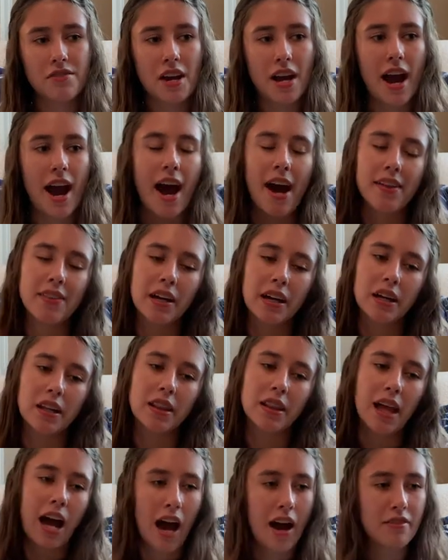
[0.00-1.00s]
They had like a
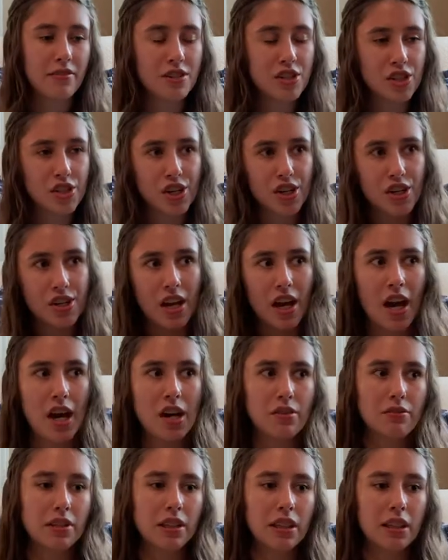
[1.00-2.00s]
lavender. They had
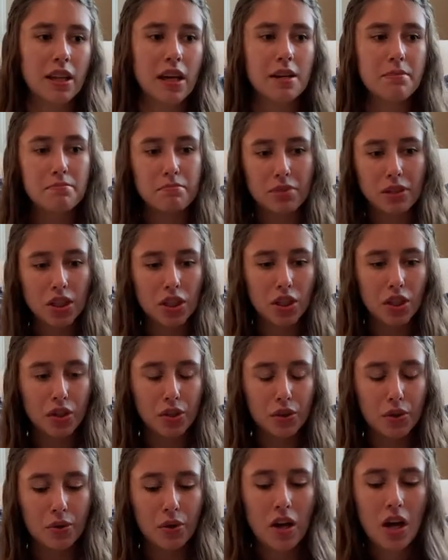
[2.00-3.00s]
a really light
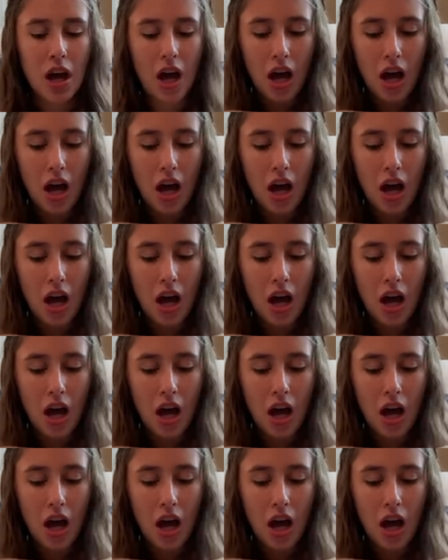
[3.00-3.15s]
blue.